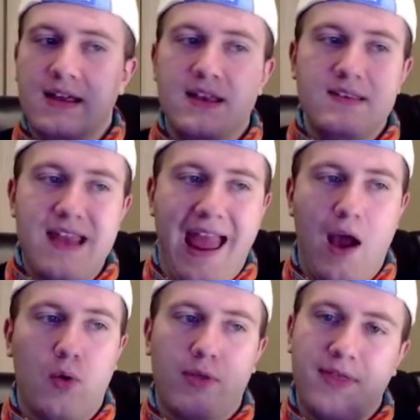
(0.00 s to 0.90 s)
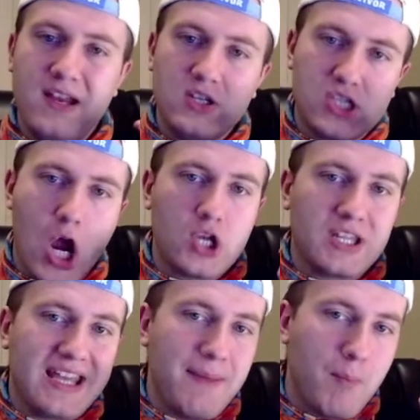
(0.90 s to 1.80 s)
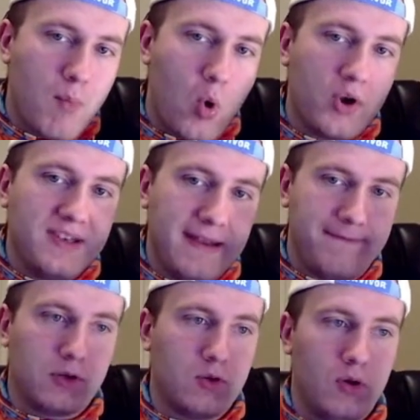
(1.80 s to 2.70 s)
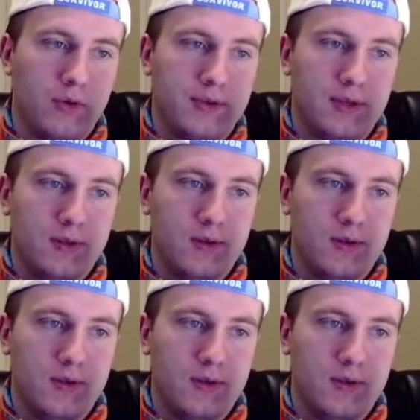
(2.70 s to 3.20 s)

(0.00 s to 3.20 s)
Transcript: Now things start to get more difficult